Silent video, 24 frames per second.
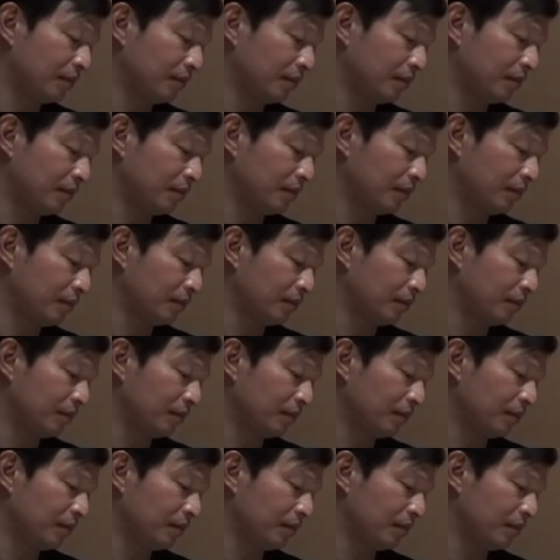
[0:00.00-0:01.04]

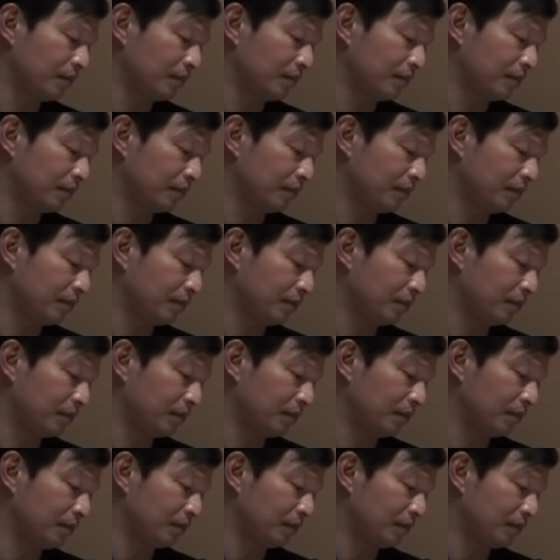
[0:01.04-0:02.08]

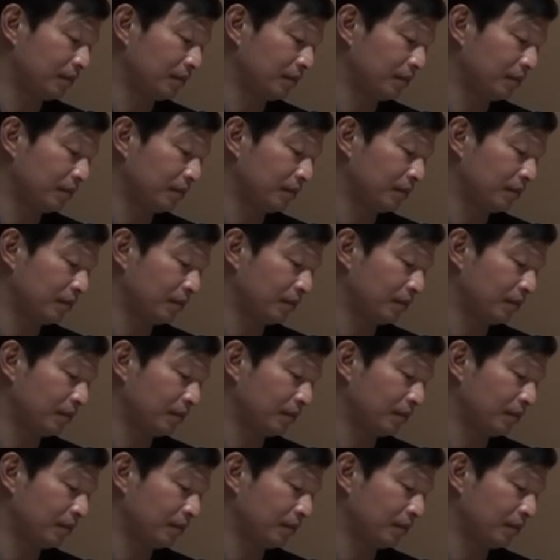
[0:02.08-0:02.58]
(silent)